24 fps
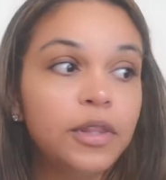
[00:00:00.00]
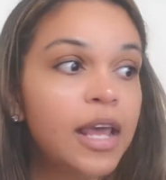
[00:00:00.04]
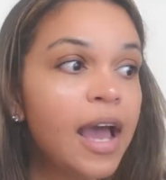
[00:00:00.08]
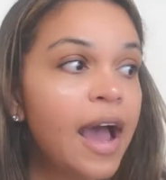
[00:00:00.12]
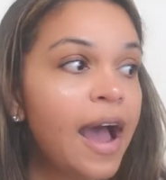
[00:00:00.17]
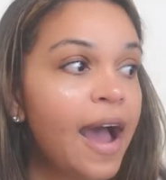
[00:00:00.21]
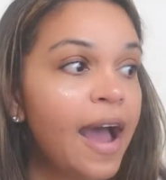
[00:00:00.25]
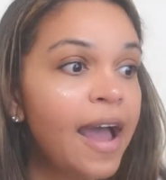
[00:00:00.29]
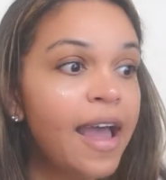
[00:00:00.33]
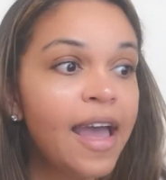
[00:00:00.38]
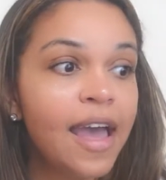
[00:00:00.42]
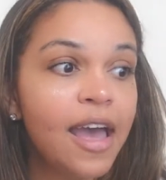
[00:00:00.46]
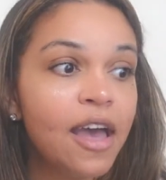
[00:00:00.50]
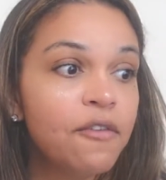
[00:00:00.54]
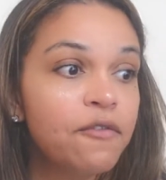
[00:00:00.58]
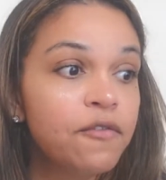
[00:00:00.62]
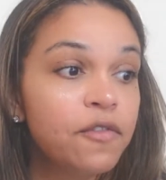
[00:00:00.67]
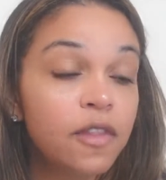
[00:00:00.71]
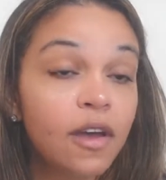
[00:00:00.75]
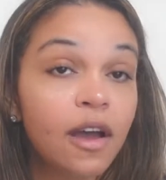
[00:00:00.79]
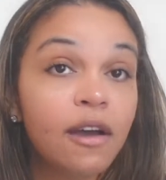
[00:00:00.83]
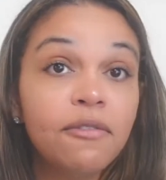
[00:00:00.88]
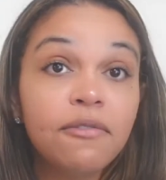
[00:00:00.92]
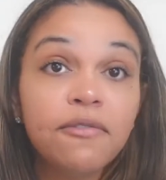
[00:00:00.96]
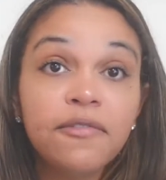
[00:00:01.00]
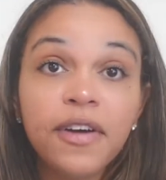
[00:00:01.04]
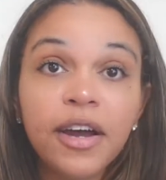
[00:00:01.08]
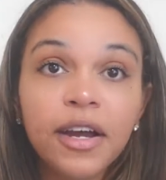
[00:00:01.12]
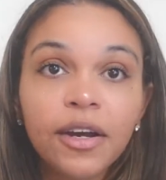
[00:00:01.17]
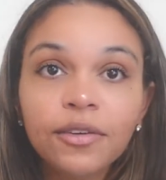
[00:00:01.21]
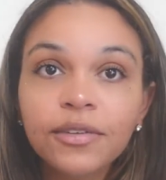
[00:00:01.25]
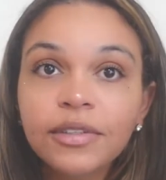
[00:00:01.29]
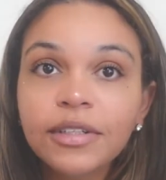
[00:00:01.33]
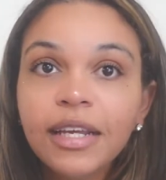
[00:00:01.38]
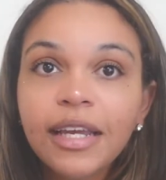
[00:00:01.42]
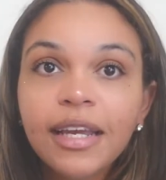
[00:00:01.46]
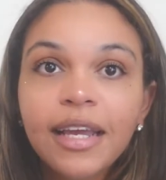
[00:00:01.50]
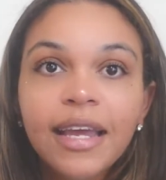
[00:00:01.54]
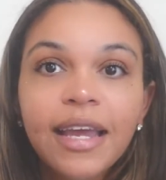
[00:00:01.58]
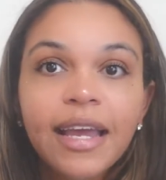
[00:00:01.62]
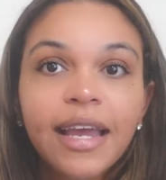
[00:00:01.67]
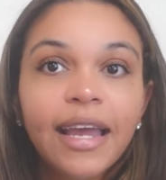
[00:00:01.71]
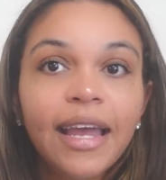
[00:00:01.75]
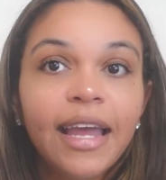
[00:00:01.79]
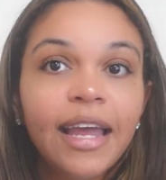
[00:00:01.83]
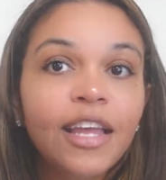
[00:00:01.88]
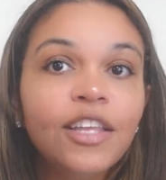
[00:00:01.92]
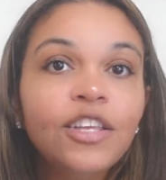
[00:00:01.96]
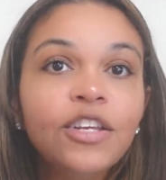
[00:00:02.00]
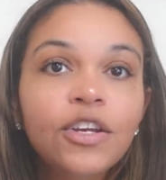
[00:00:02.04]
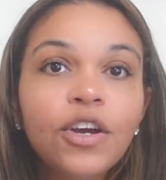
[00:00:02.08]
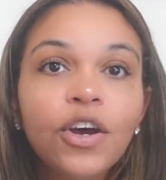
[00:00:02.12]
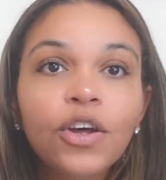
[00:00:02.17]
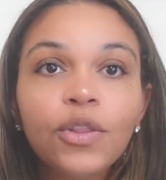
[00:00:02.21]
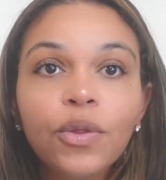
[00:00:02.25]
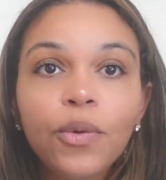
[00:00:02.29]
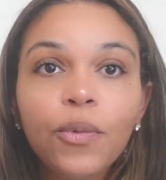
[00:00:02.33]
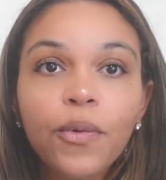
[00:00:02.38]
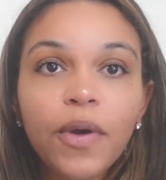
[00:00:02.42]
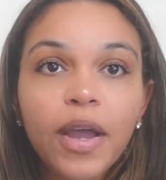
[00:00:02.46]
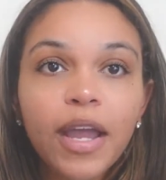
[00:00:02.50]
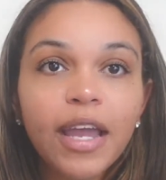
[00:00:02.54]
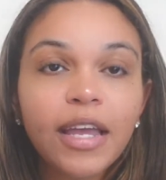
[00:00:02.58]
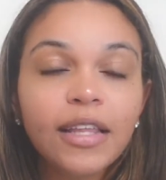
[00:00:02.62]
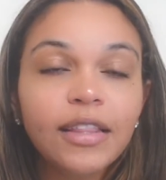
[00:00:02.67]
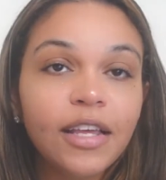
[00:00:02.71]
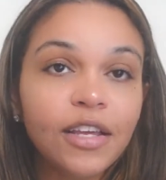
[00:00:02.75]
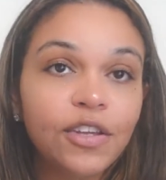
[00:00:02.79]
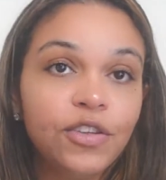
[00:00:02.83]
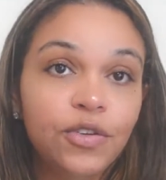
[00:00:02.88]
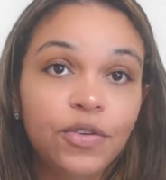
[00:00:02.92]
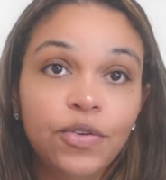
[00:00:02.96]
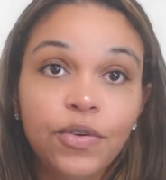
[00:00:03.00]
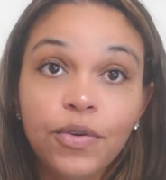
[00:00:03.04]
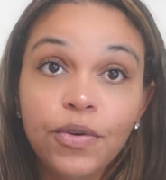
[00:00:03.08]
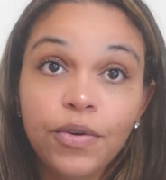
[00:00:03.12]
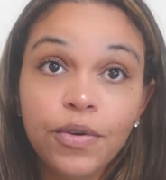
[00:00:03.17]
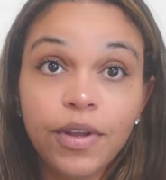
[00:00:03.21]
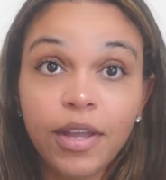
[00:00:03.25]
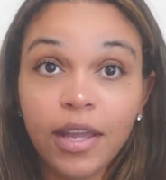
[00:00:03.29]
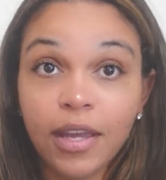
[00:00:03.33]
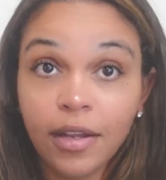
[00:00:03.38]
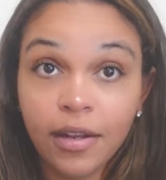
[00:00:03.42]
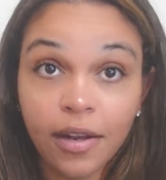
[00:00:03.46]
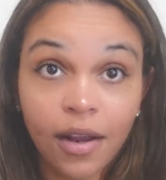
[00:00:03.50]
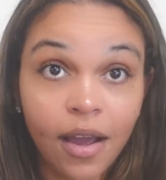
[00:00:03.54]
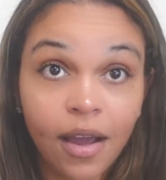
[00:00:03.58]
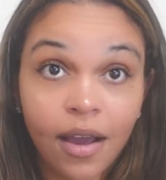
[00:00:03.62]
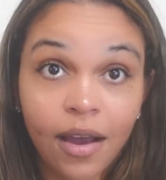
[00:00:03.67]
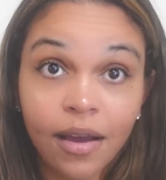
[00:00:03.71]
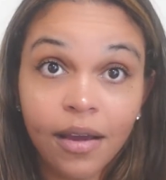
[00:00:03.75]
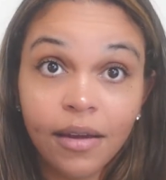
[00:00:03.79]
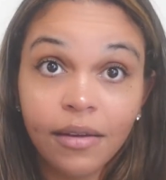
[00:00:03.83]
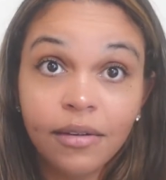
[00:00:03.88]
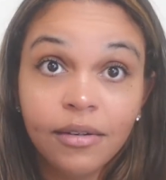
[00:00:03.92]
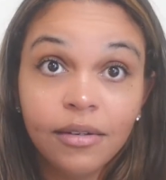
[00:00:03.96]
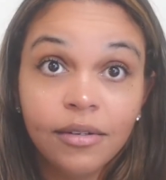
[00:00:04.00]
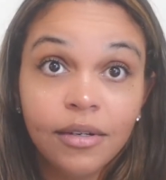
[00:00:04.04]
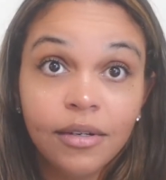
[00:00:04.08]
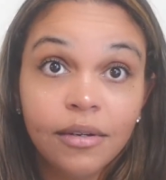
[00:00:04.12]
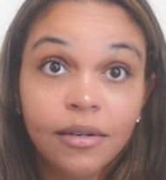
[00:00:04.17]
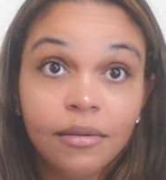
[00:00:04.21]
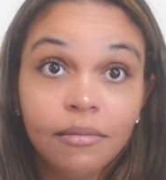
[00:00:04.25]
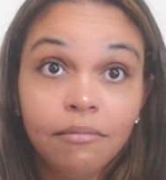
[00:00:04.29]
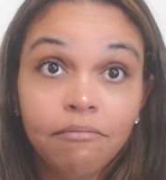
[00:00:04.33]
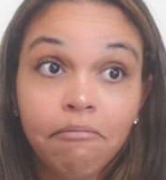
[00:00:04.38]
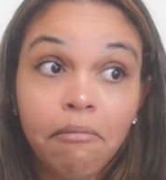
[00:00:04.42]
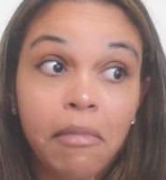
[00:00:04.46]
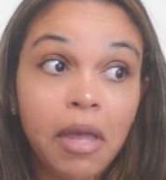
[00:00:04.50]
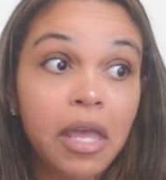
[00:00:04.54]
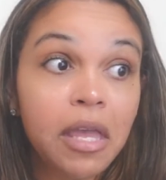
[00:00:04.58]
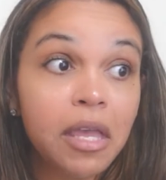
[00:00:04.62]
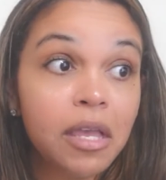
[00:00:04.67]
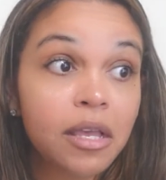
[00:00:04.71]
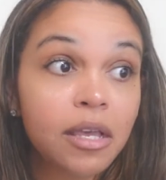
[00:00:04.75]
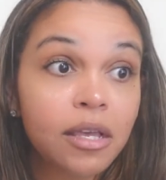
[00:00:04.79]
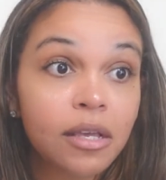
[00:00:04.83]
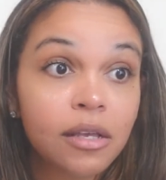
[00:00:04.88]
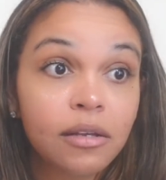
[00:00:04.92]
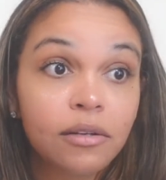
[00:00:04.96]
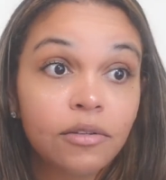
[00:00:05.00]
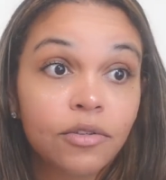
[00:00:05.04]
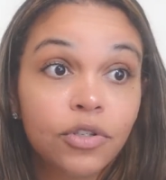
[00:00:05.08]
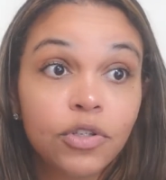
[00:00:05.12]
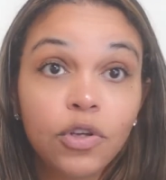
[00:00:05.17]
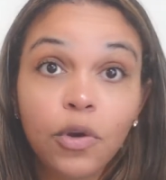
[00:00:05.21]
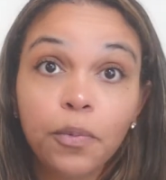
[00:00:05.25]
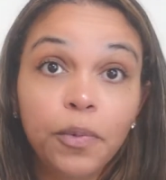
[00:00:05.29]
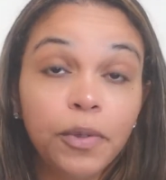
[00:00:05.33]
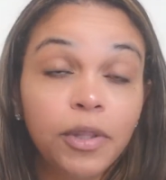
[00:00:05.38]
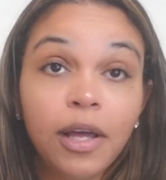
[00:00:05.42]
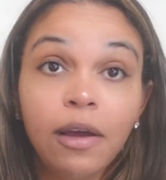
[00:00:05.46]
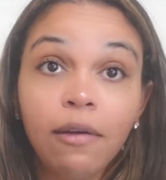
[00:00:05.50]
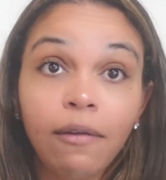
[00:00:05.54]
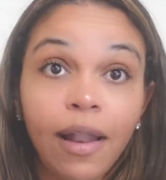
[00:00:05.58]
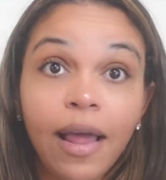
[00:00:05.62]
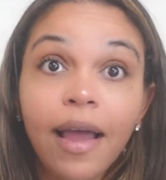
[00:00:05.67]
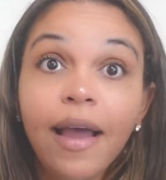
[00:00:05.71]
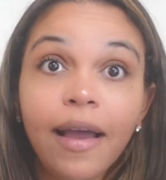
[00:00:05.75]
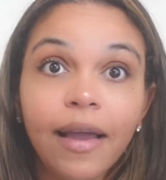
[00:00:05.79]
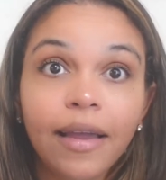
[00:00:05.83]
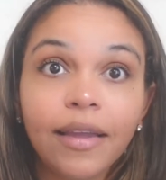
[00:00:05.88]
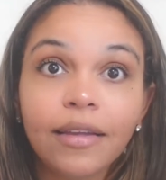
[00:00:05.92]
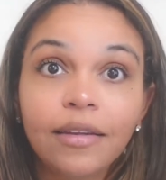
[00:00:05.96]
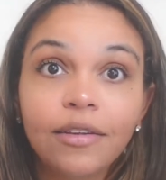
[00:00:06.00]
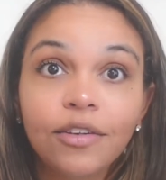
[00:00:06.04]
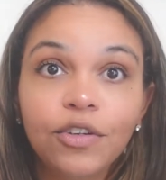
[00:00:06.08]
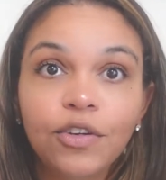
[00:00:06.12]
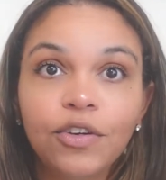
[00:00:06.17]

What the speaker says: I have not found any other way that you cannot make soap without lye.